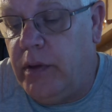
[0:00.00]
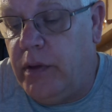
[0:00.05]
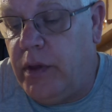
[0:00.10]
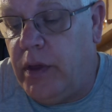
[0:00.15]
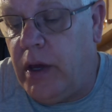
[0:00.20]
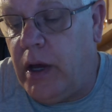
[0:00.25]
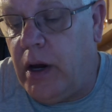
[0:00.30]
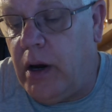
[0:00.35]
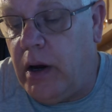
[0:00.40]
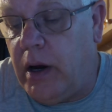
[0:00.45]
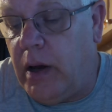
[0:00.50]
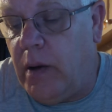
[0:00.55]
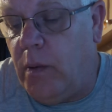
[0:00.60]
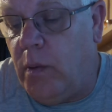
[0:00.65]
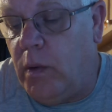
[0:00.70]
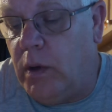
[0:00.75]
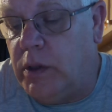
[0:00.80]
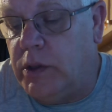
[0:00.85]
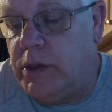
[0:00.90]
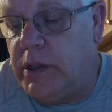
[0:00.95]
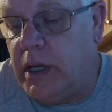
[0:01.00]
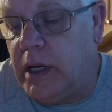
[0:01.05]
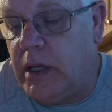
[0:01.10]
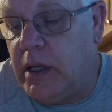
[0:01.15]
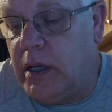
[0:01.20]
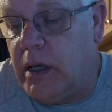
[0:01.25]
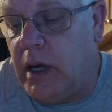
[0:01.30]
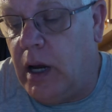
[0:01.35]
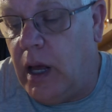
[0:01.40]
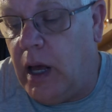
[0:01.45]
There, at one side of
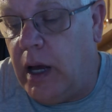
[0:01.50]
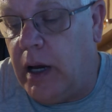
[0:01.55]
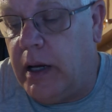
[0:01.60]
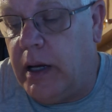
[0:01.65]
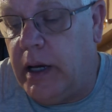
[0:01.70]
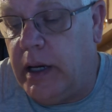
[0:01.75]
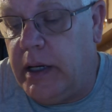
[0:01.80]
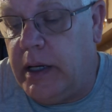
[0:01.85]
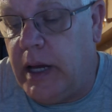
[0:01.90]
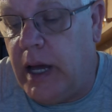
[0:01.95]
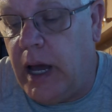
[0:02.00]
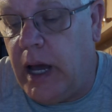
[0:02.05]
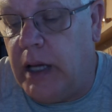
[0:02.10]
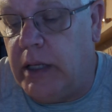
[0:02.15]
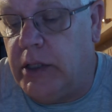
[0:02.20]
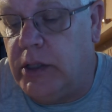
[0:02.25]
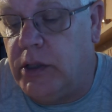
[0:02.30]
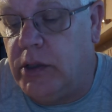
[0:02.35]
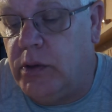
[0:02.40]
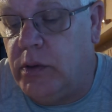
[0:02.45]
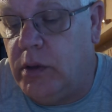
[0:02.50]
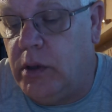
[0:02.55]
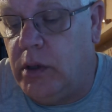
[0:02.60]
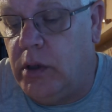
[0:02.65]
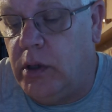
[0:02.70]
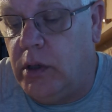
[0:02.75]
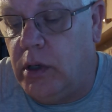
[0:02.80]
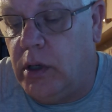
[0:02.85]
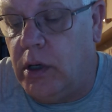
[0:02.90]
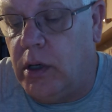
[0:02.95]
the clock, attached to a
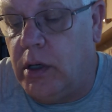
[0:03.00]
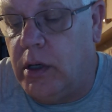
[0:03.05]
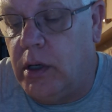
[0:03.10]
hook,